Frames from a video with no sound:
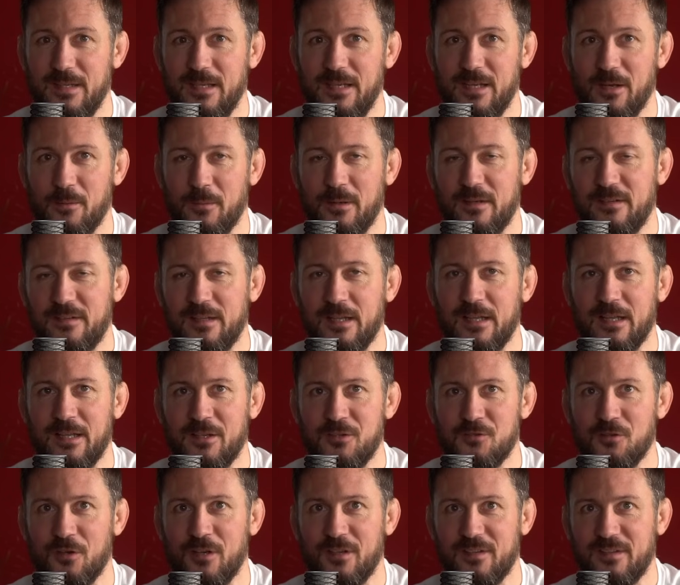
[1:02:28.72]
you know, he still
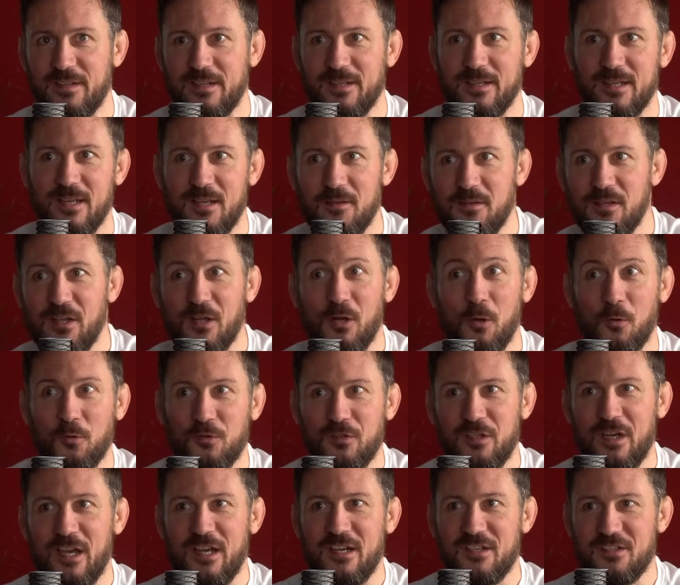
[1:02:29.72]
enjoys the
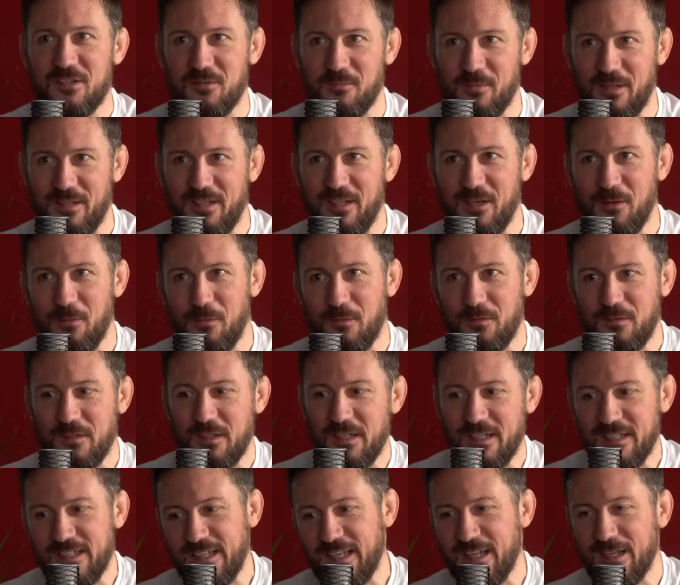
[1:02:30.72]
negotiation with the
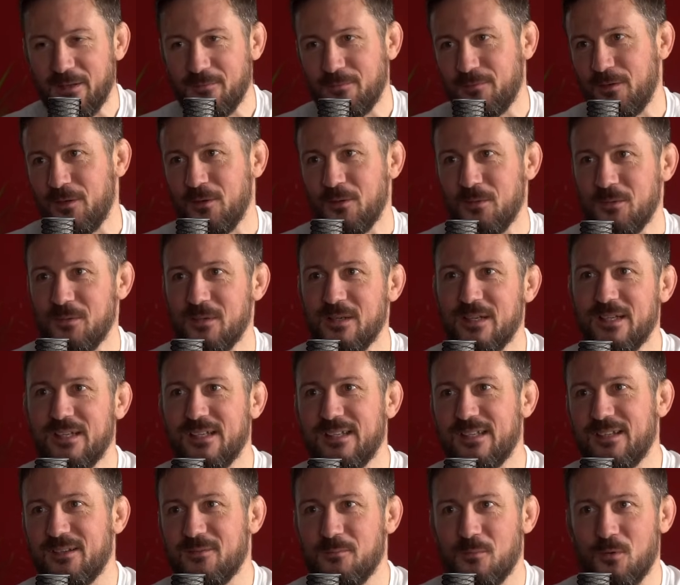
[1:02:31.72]
UFC to get a few
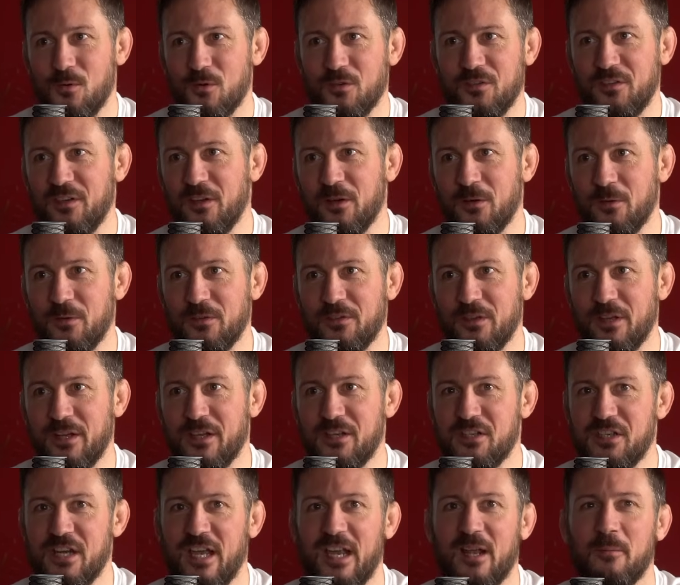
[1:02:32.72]
more zeros on
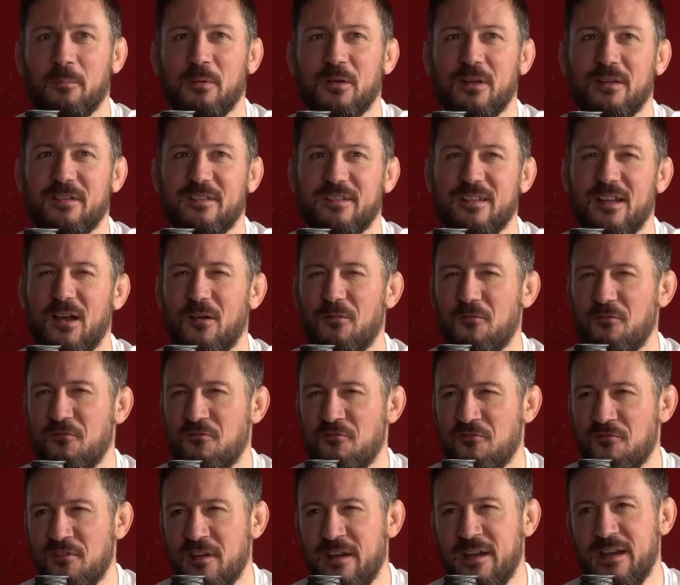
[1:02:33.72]
a check, but it's not
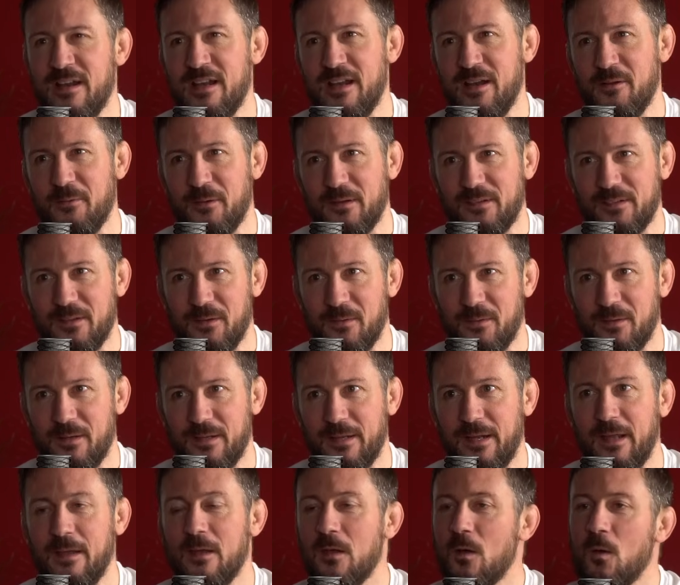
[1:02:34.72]
really what's going on.
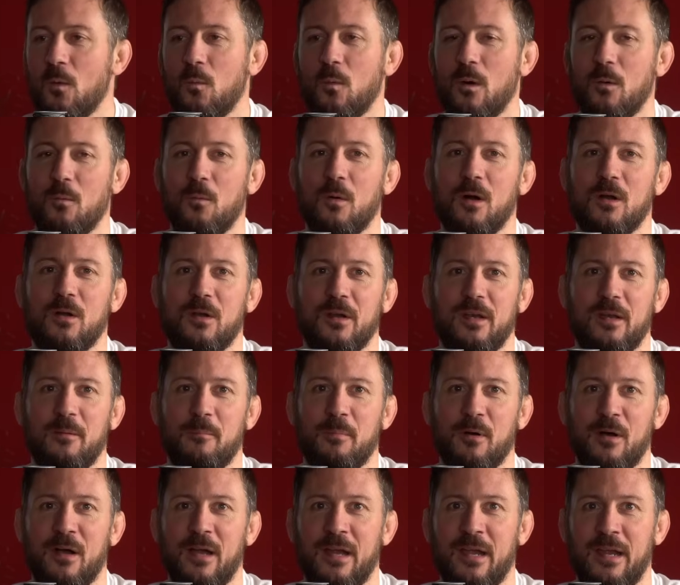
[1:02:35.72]
Like what could he
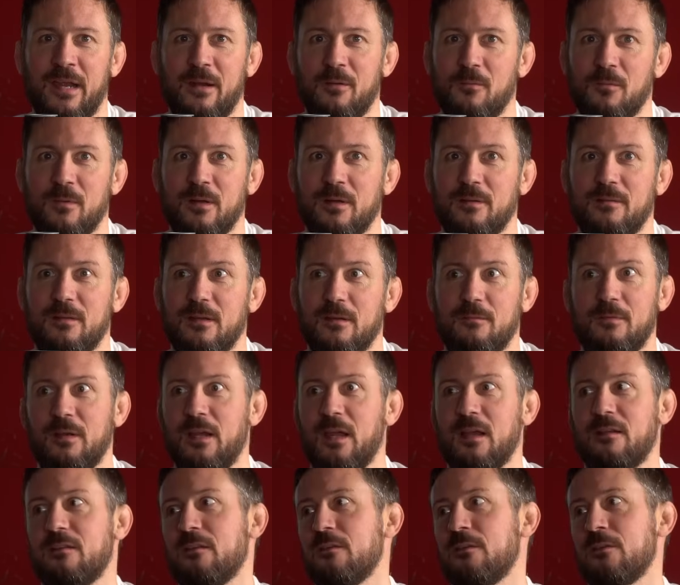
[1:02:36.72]
buy if he
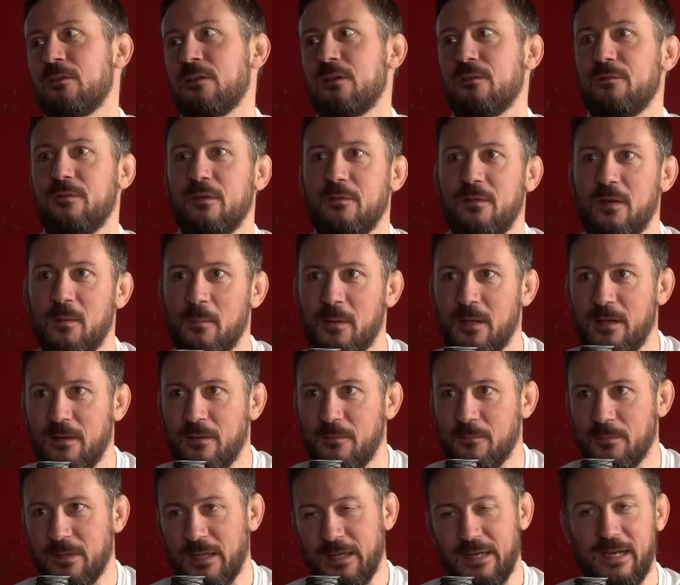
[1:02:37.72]
gets another 50
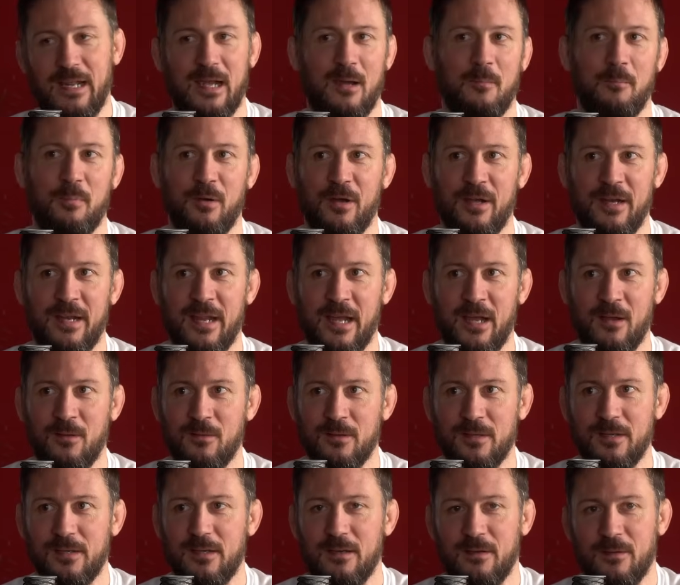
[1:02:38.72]
million that he can't buy now,
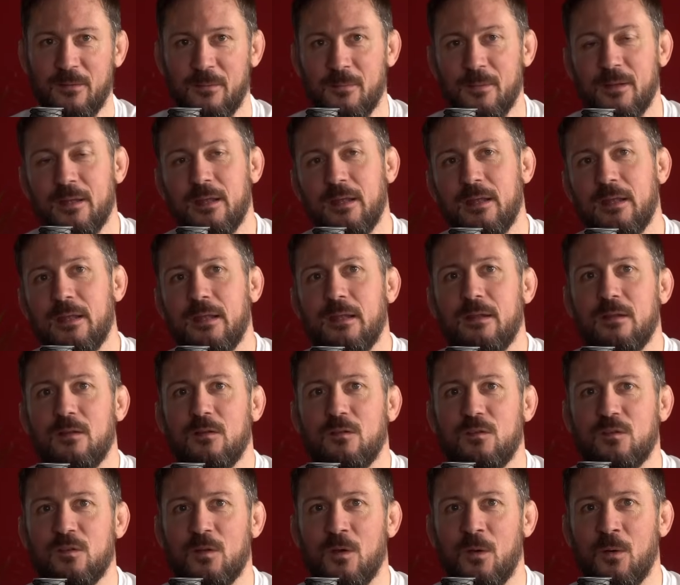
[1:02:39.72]
like, you know?
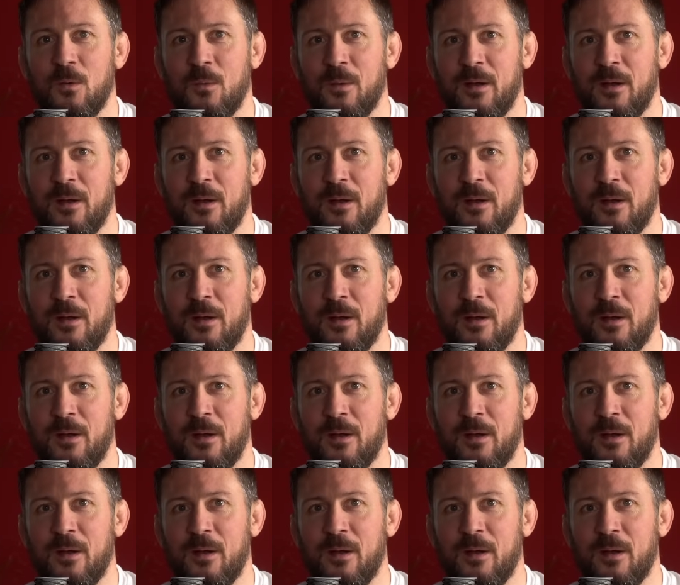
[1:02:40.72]
So